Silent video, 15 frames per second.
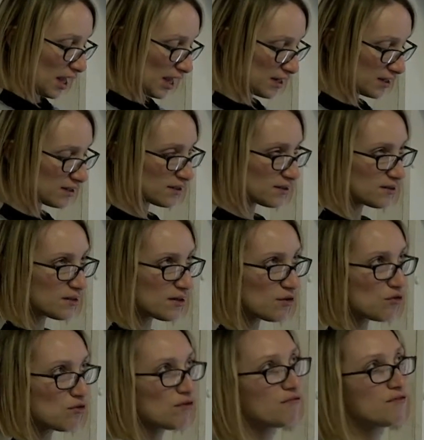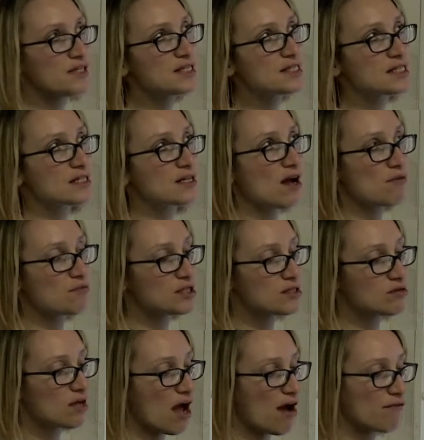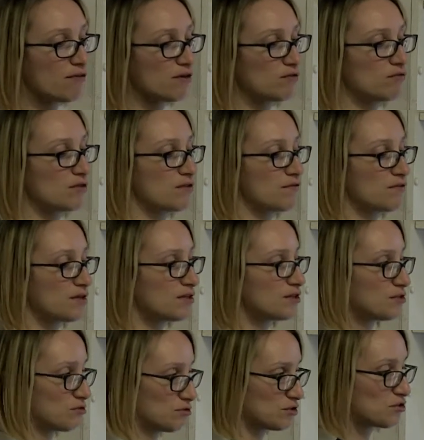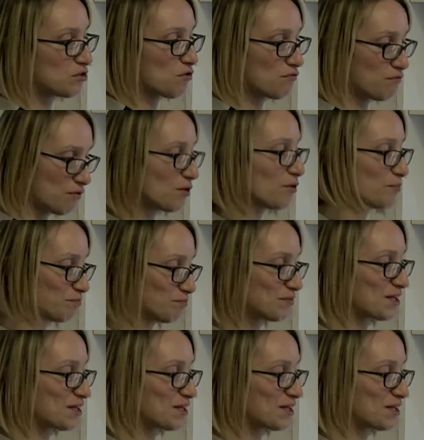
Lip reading: And all this comes together with a sort of